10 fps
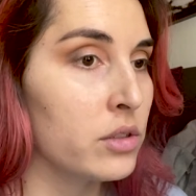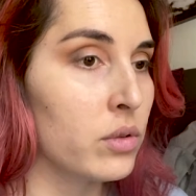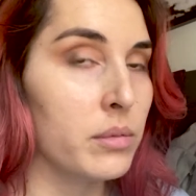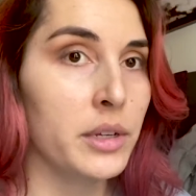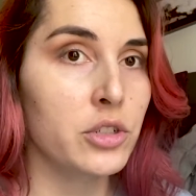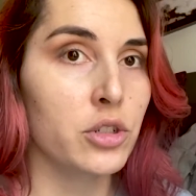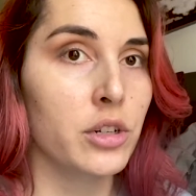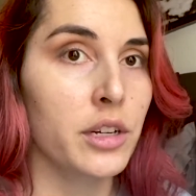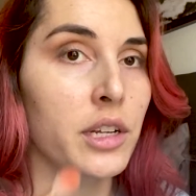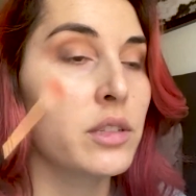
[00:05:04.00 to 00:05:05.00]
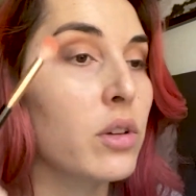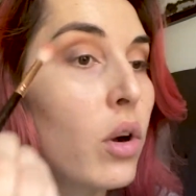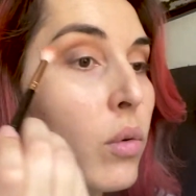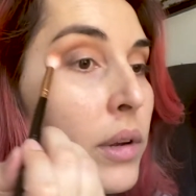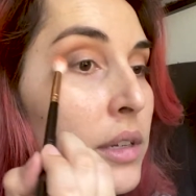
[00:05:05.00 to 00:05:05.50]
want to make sure it's
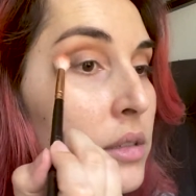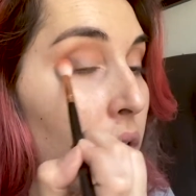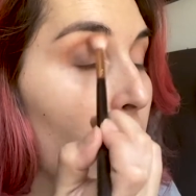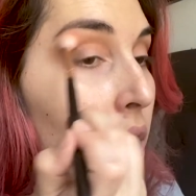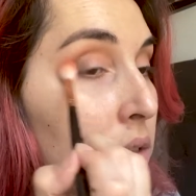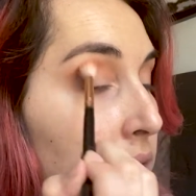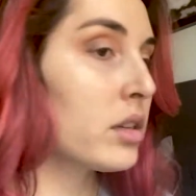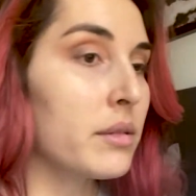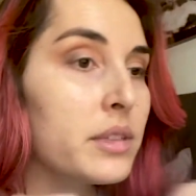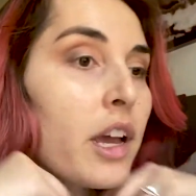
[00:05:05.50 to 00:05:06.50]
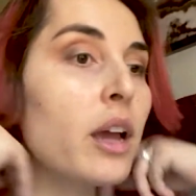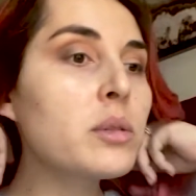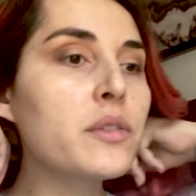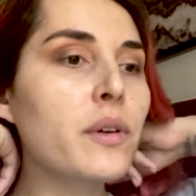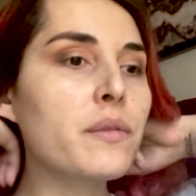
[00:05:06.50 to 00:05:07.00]
always flawless. Sometimes
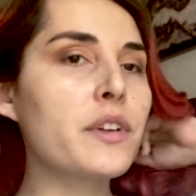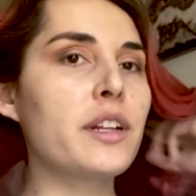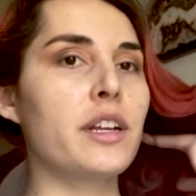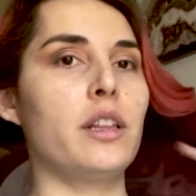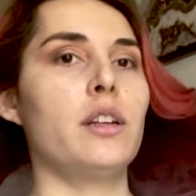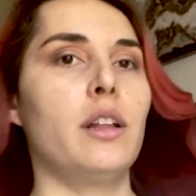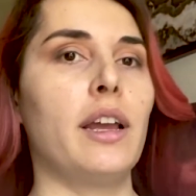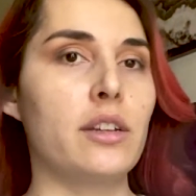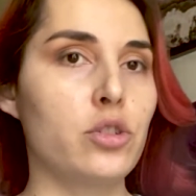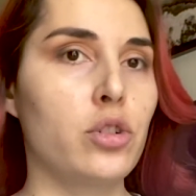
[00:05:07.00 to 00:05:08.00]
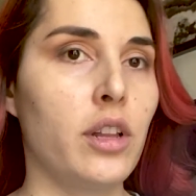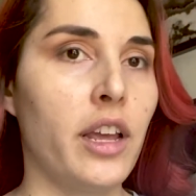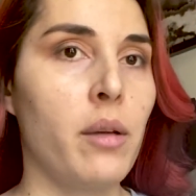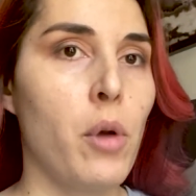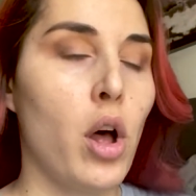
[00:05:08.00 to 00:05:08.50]
if I'm feeling a little extra
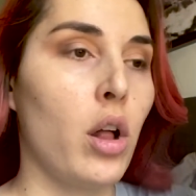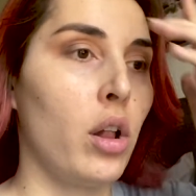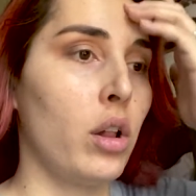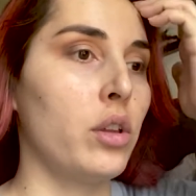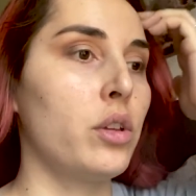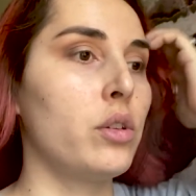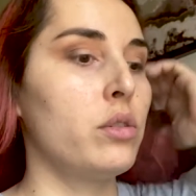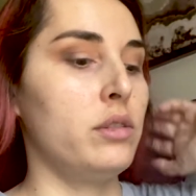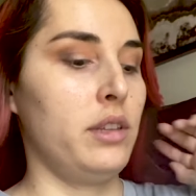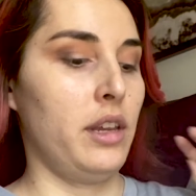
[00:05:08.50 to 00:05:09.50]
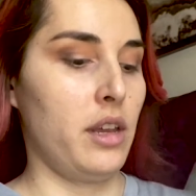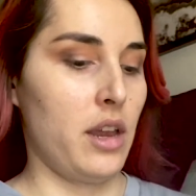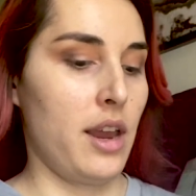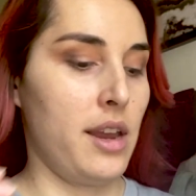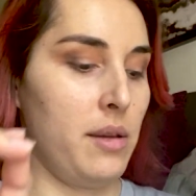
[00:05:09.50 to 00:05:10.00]
glam, I'll use like
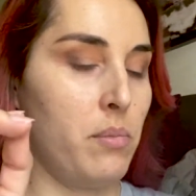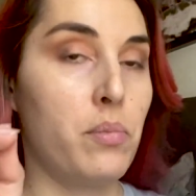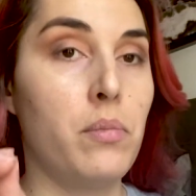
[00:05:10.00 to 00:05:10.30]
a